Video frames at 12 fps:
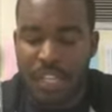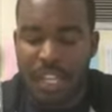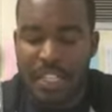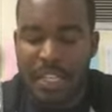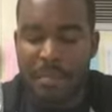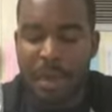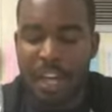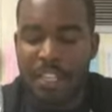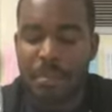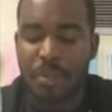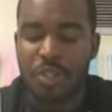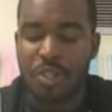Is it
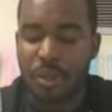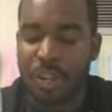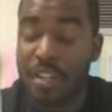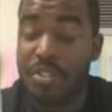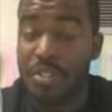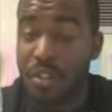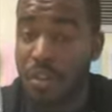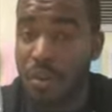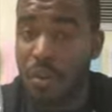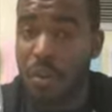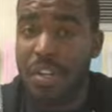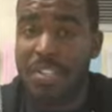possible to create a
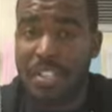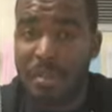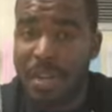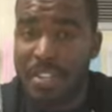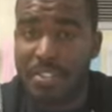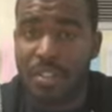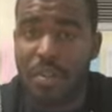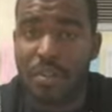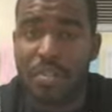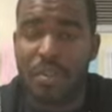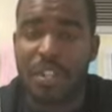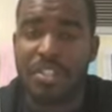circle or a semicircle
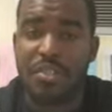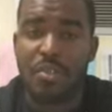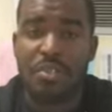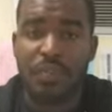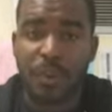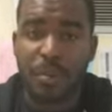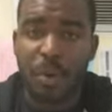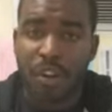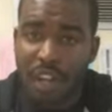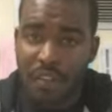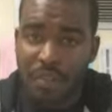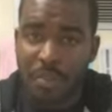so that students feel more
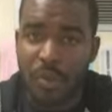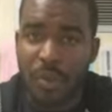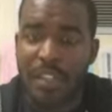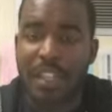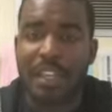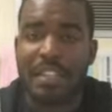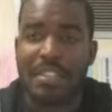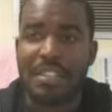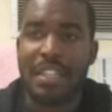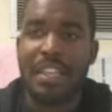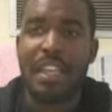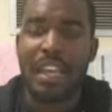comfortable and they can
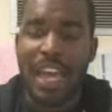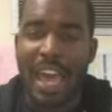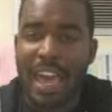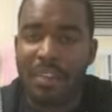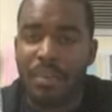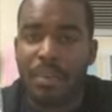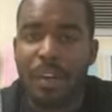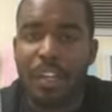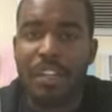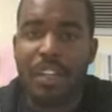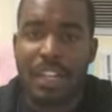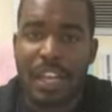see everyone
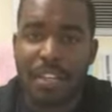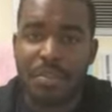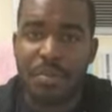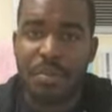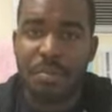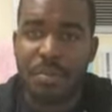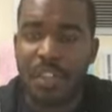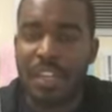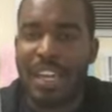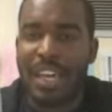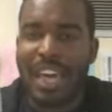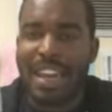in the classroom?
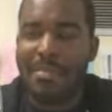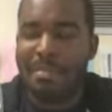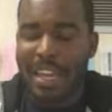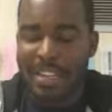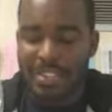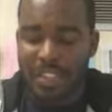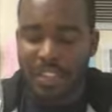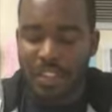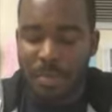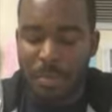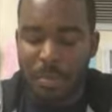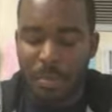And it makes it a
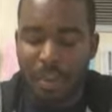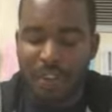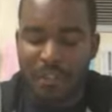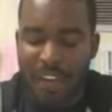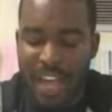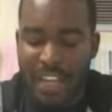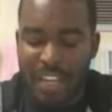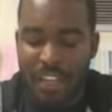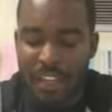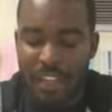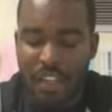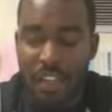little bit more
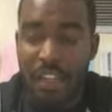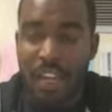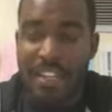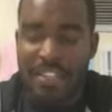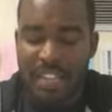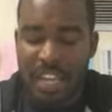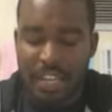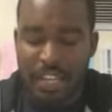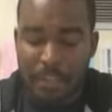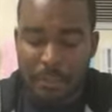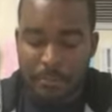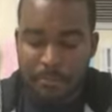inviting a setting.
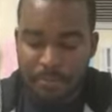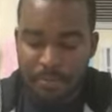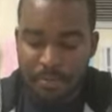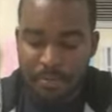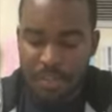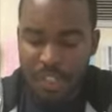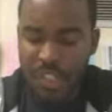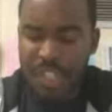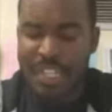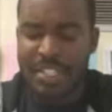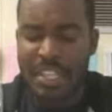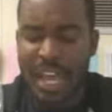
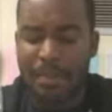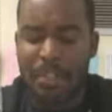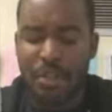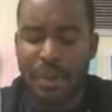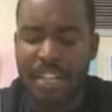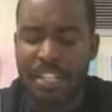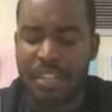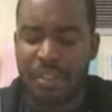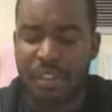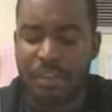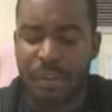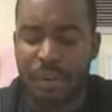Establish
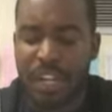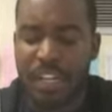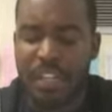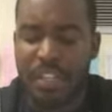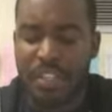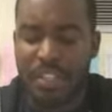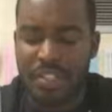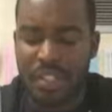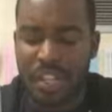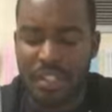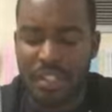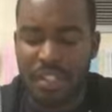criteria for a good
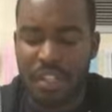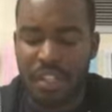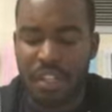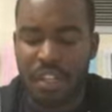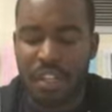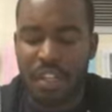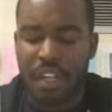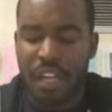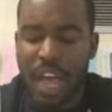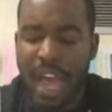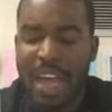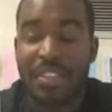discussion
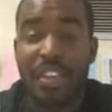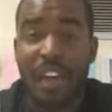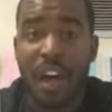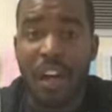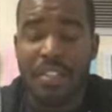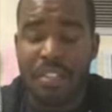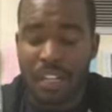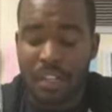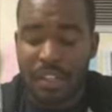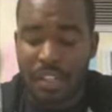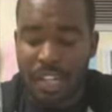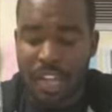at the onset of
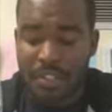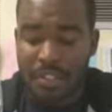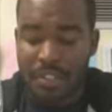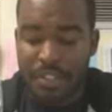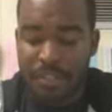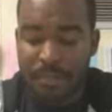the class.